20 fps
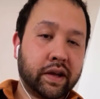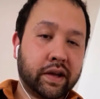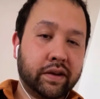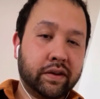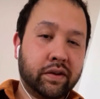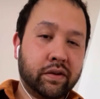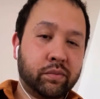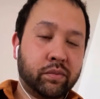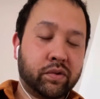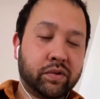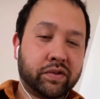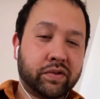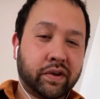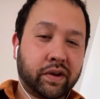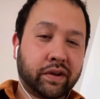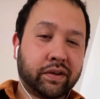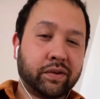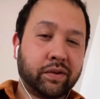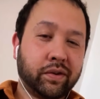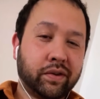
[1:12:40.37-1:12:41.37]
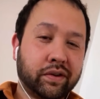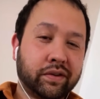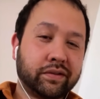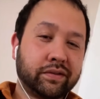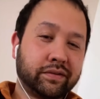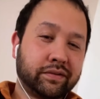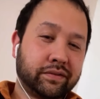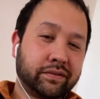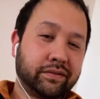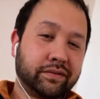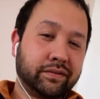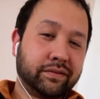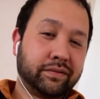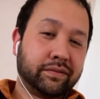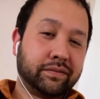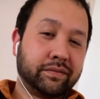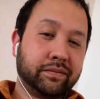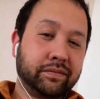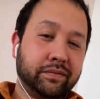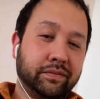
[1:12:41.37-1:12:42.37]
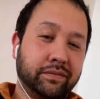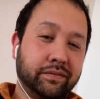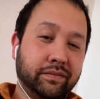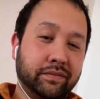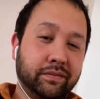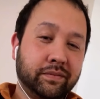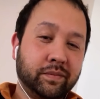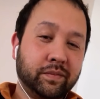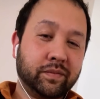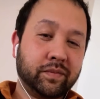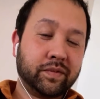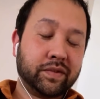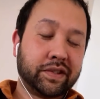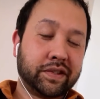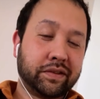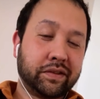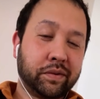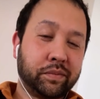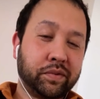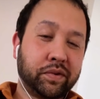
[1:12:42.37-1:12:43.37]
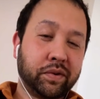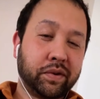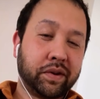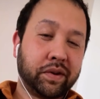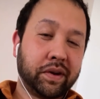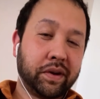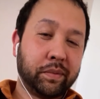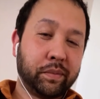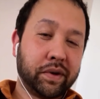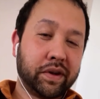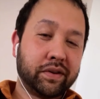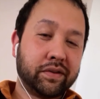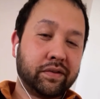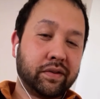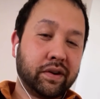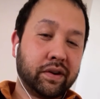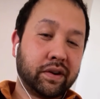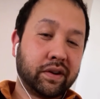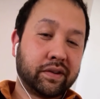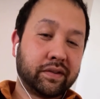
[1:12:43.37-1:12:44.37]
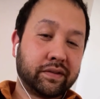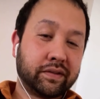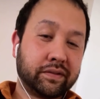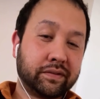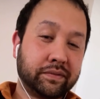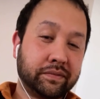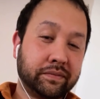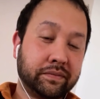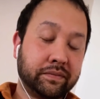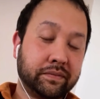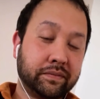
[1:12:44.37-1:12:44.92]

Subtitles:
Okay, no more drug talk. Stop talking about drugs.